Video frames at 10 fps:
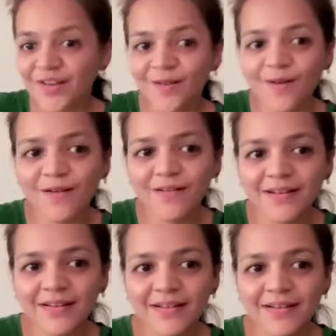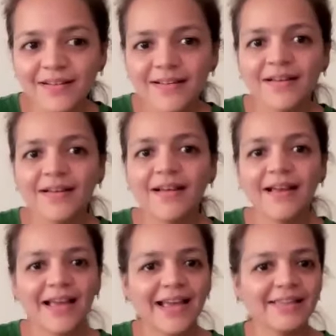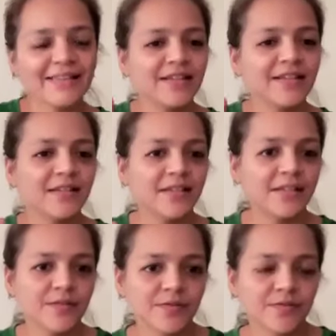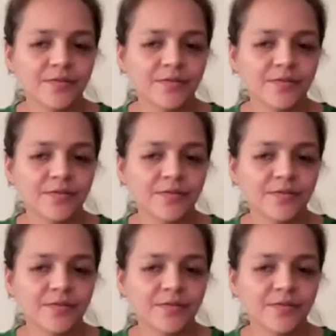along, and then you leave.